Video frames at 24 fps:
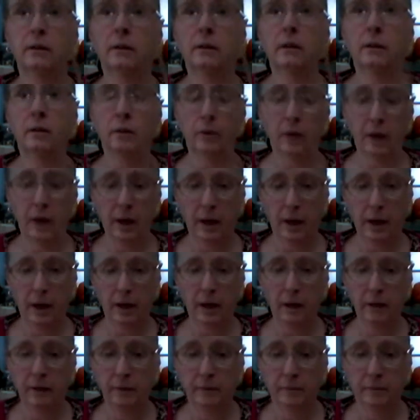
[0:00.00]
Okay.
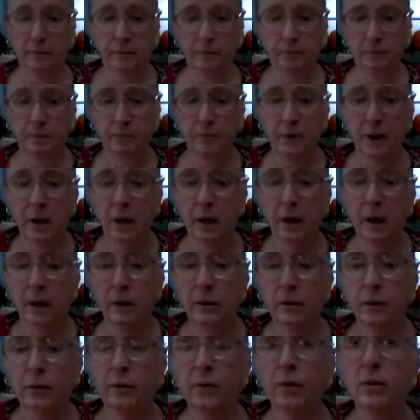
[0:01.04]

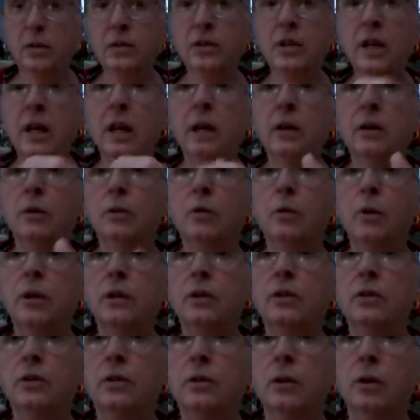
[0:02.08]
The first thing you're going
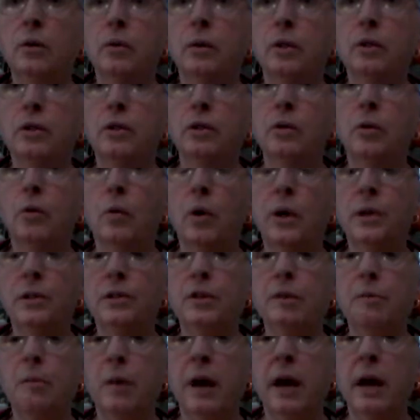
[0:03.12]
to do is you're going
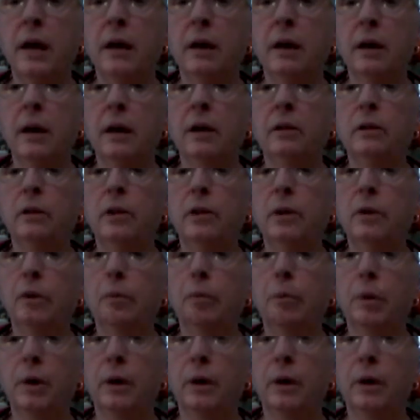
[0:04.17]
to make a loop.